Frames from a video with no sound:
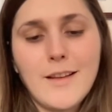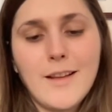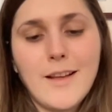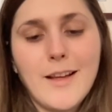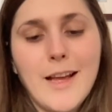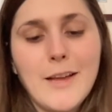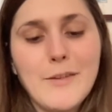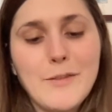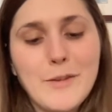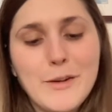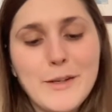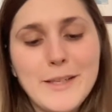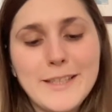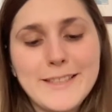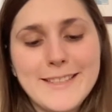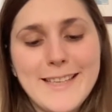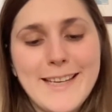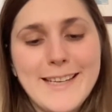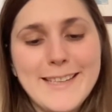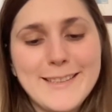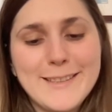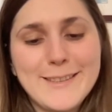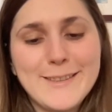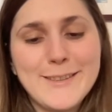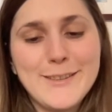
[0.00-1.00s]
I'm very
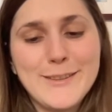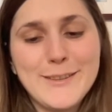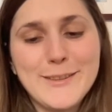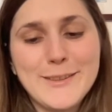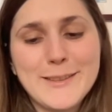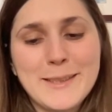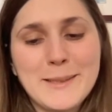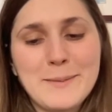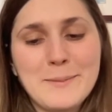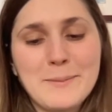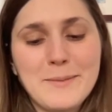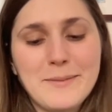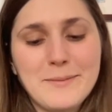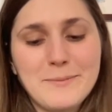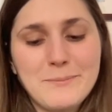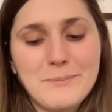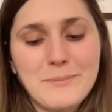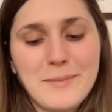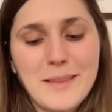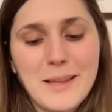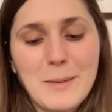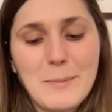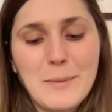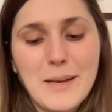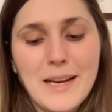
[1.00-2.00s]
excited to use them,
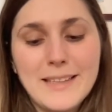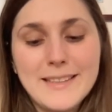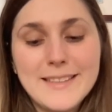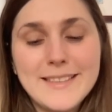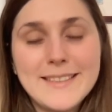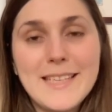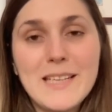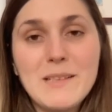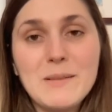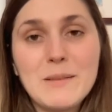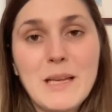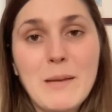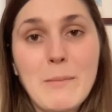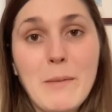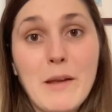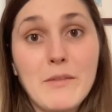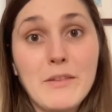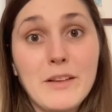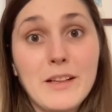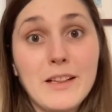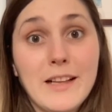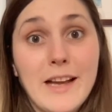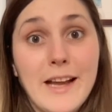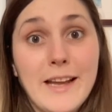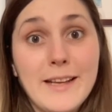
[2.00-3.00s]
but at the same time I
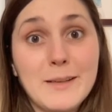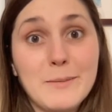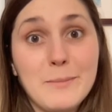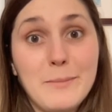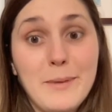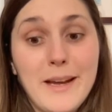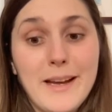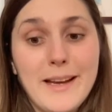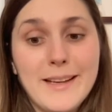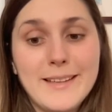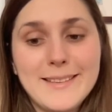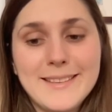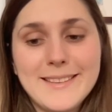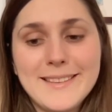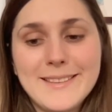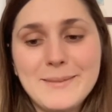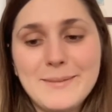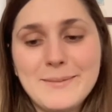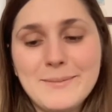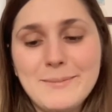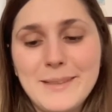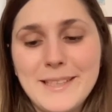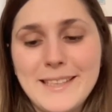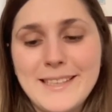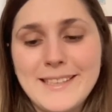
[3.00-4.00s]
feel kind of bad
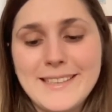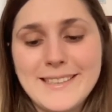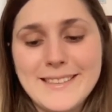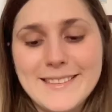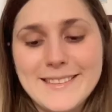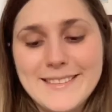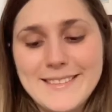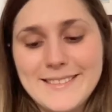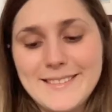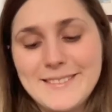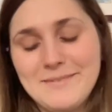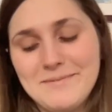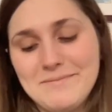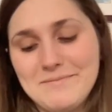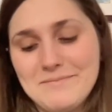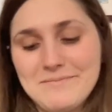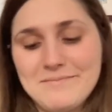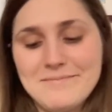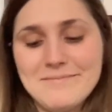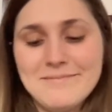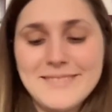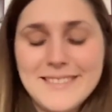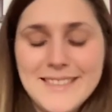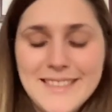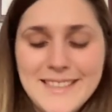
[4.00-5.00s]
because
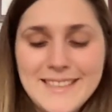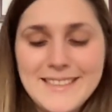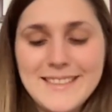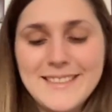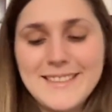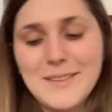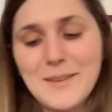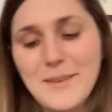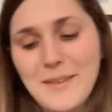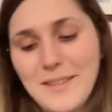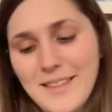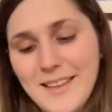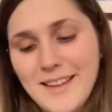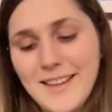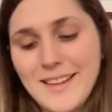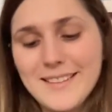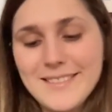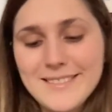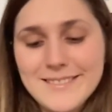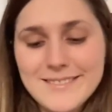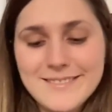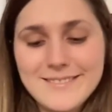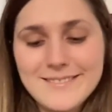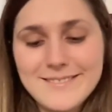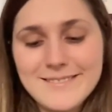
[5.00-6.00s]
something
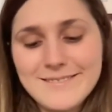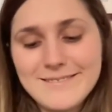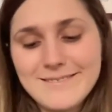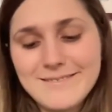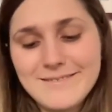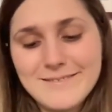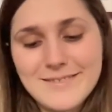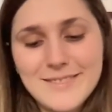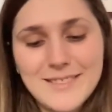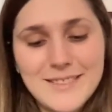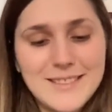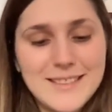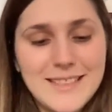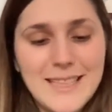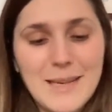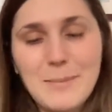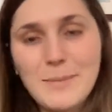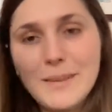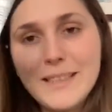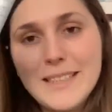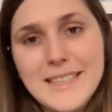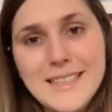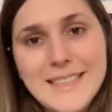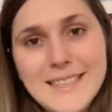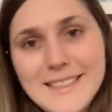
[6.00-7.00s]

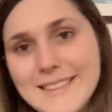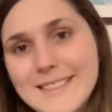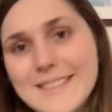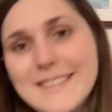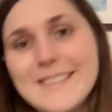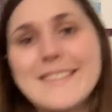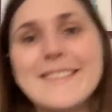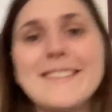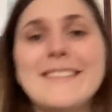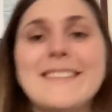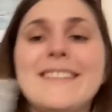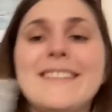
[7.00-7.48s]
Japanese